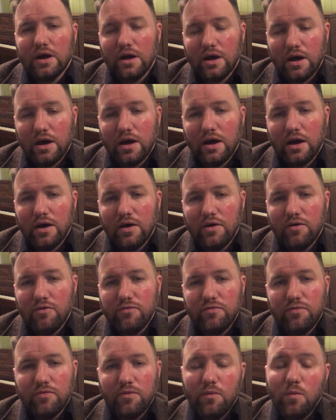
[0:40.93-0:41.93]

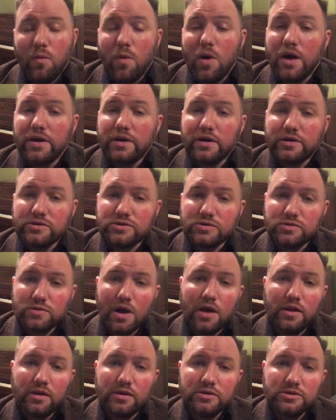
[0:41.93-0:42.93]
of what
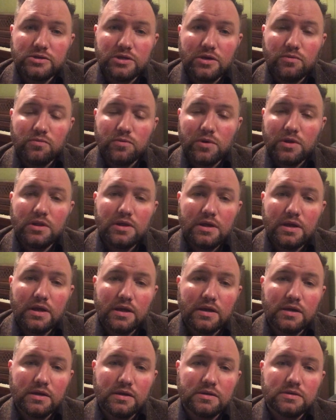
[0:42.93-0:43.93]
astrology really
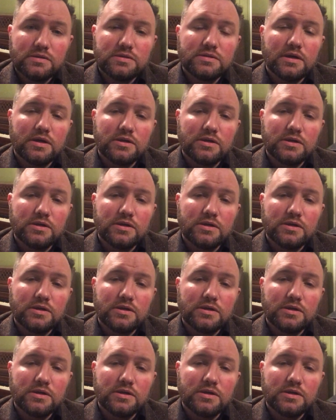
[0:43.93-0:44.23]
is,